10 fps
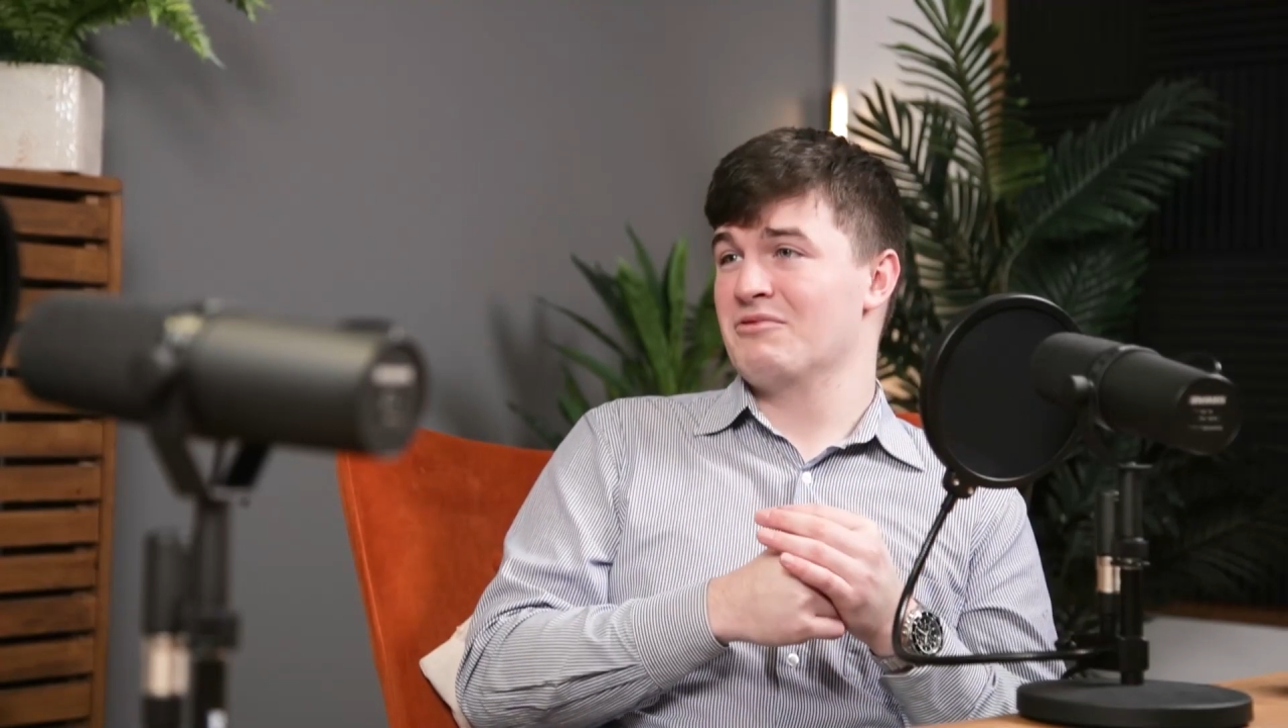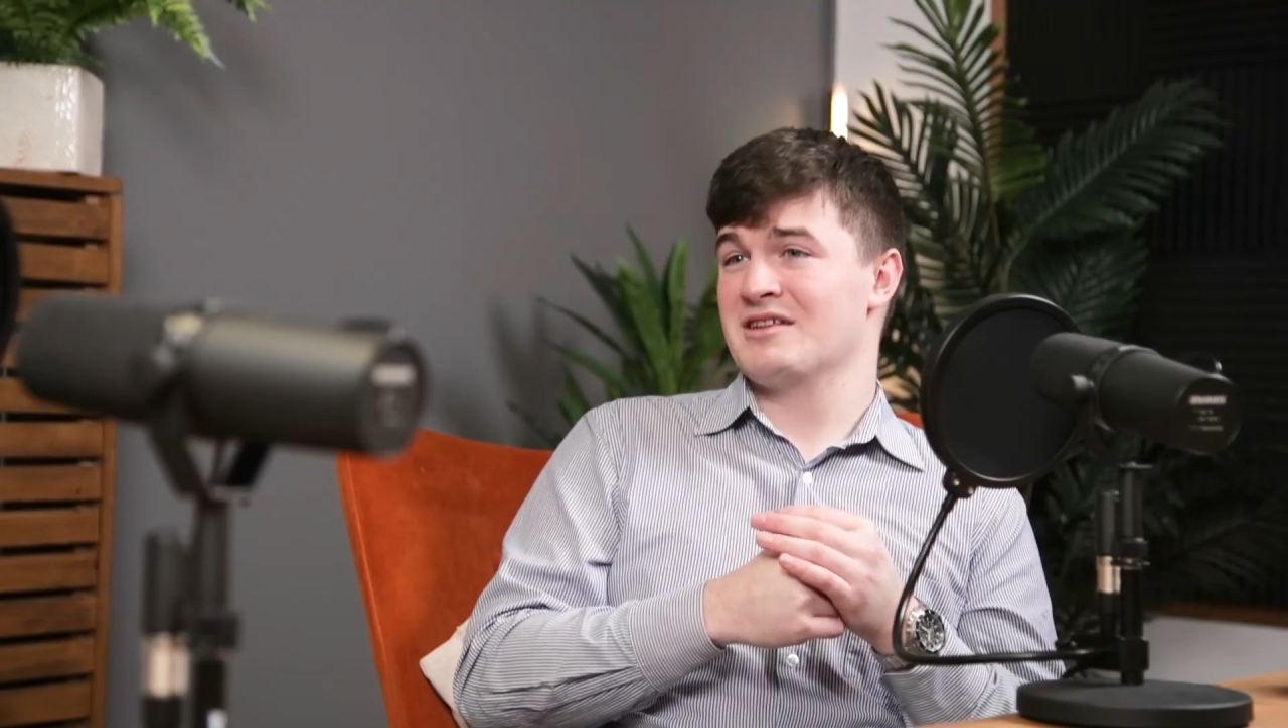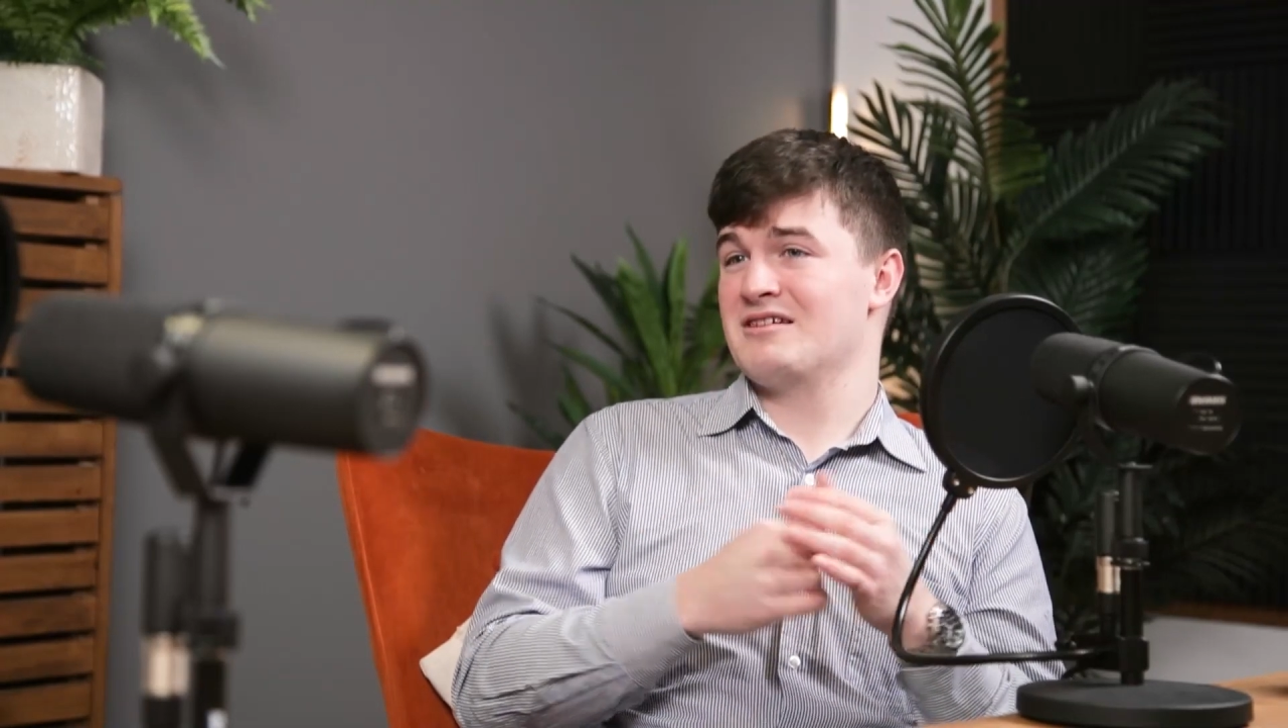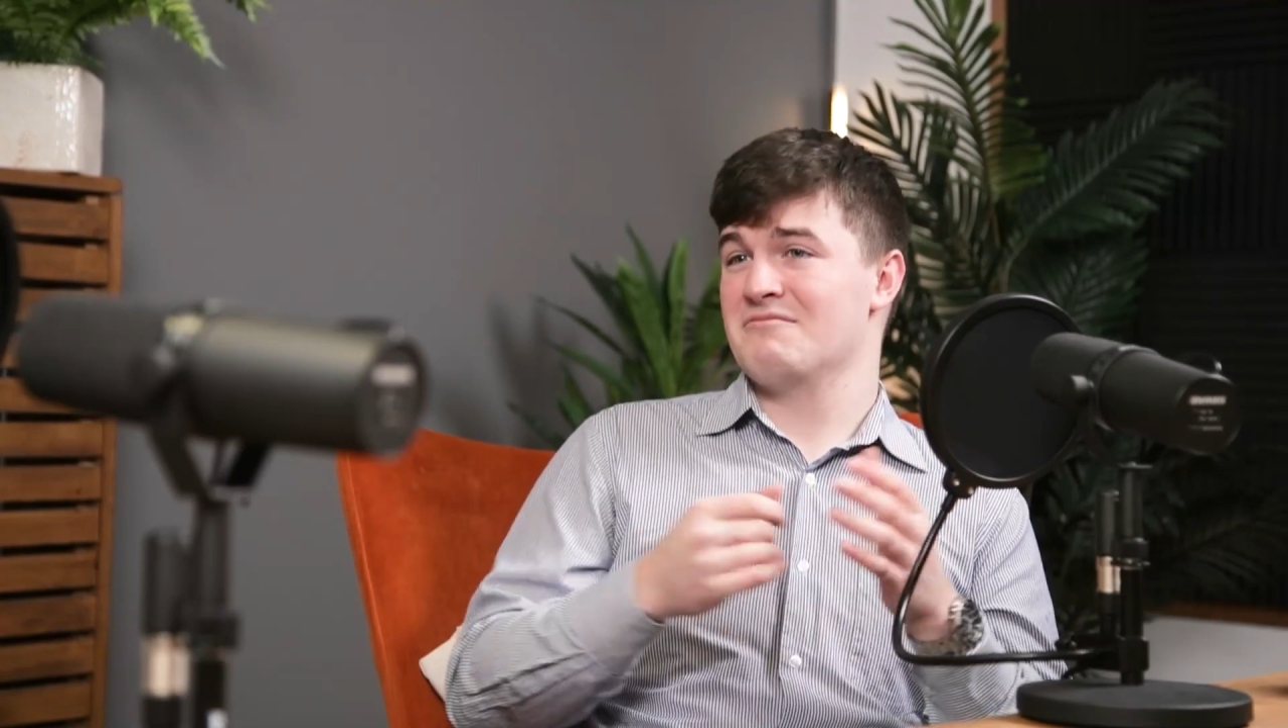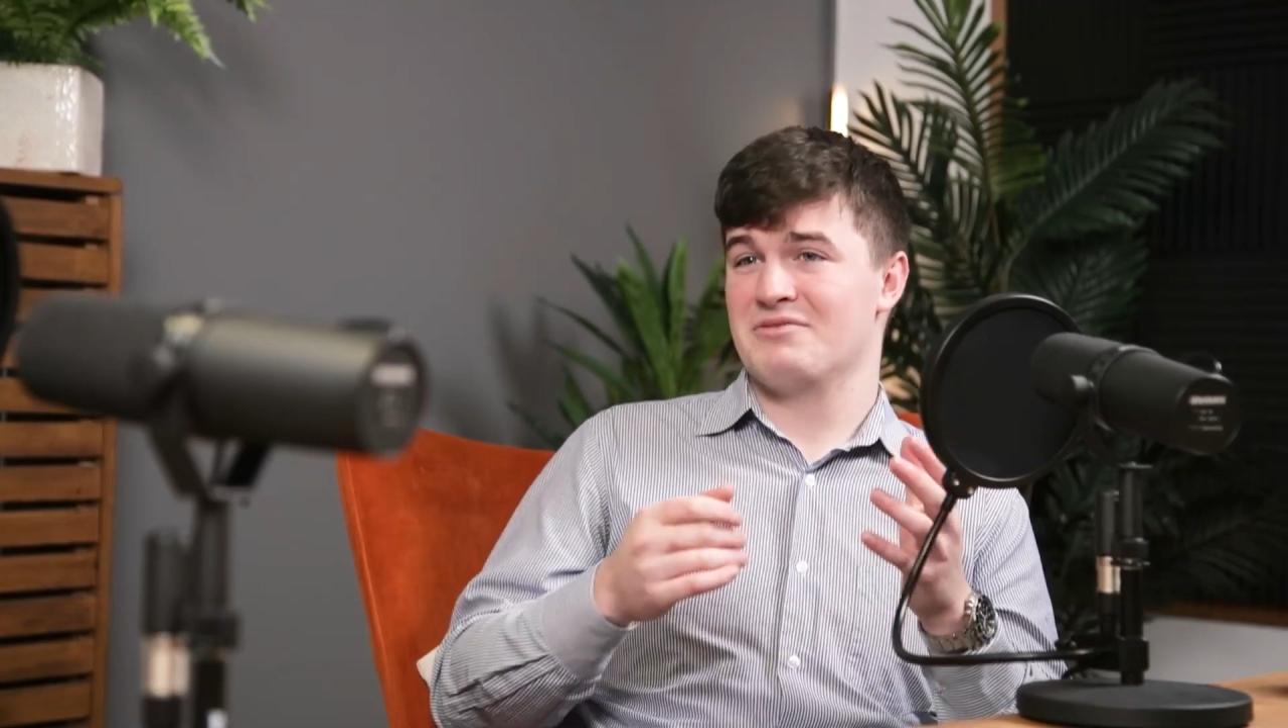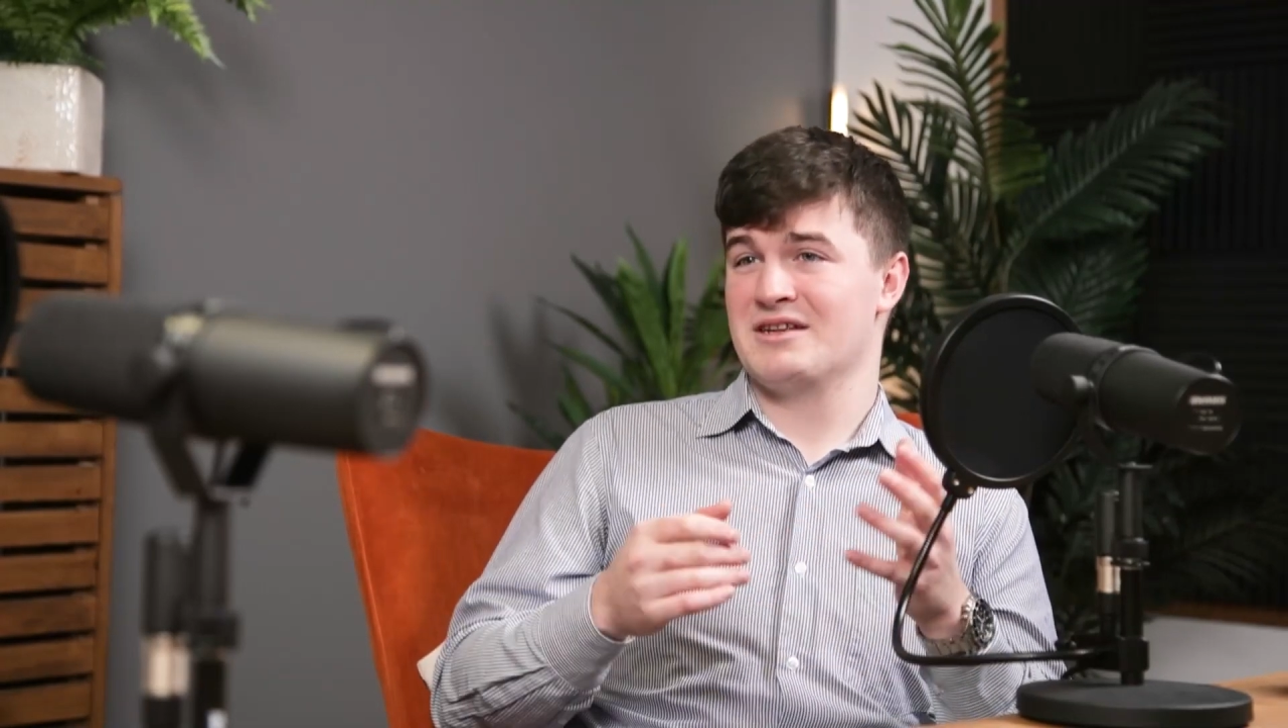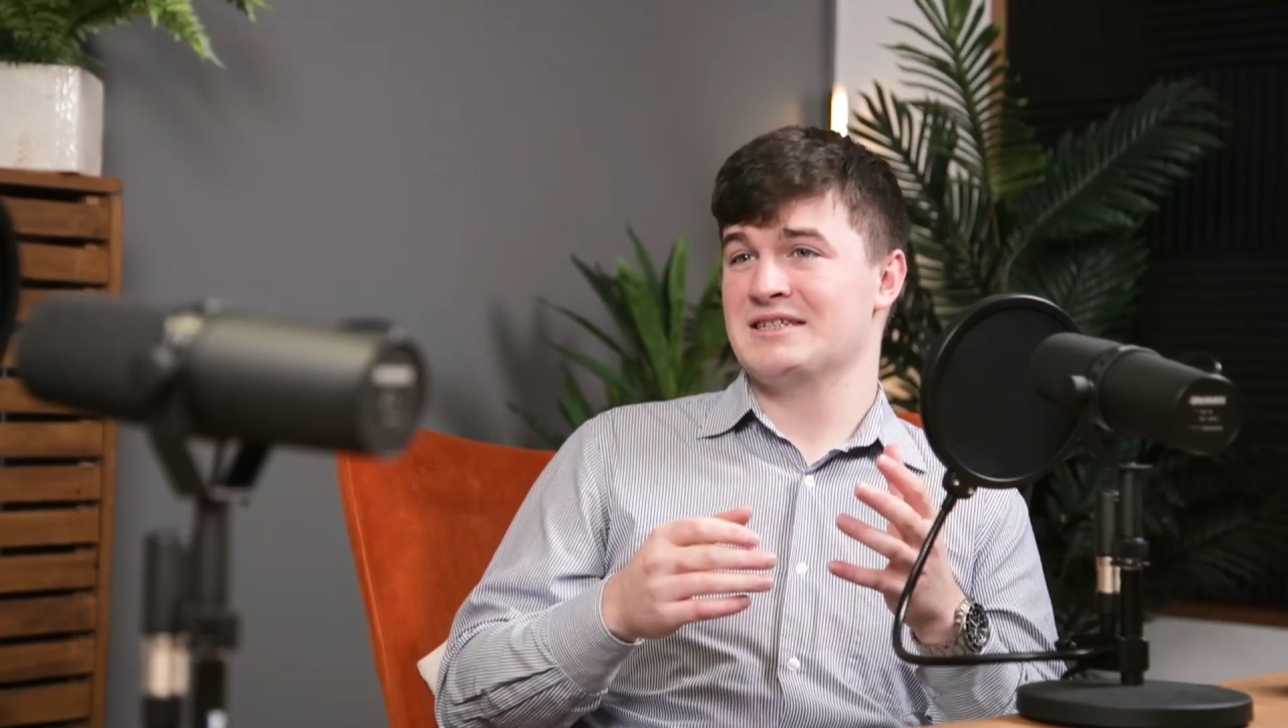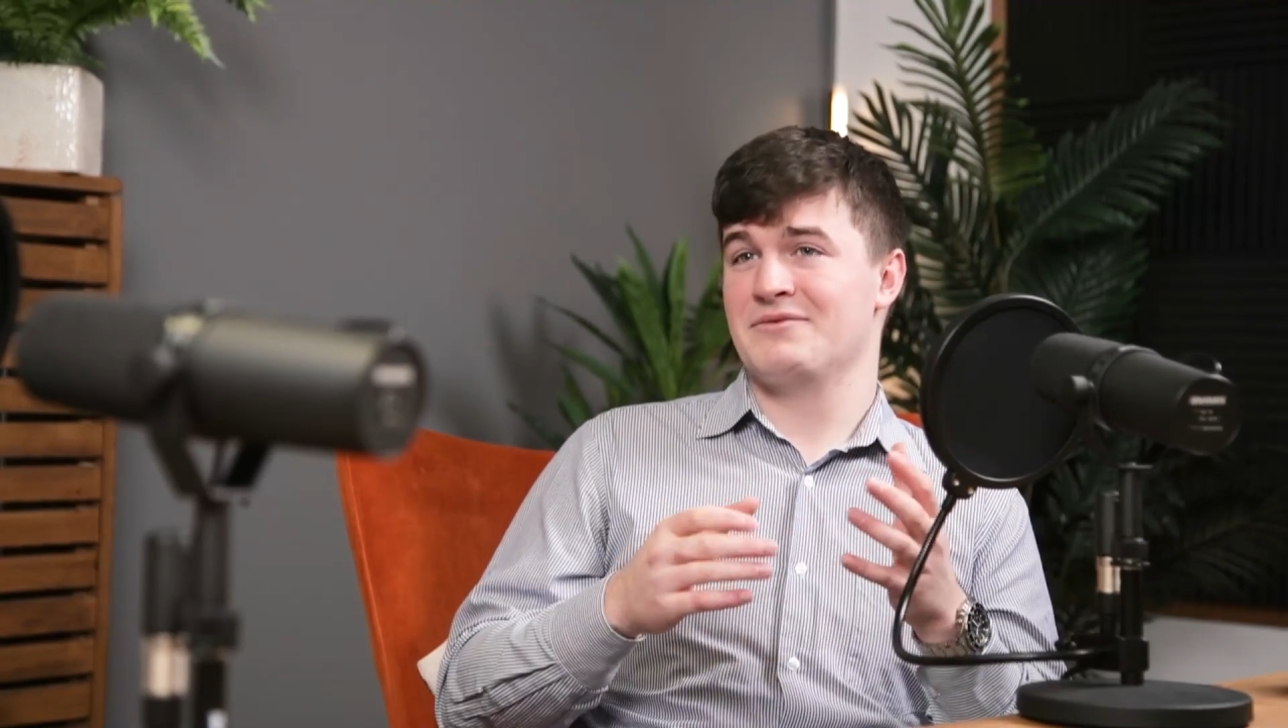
within companies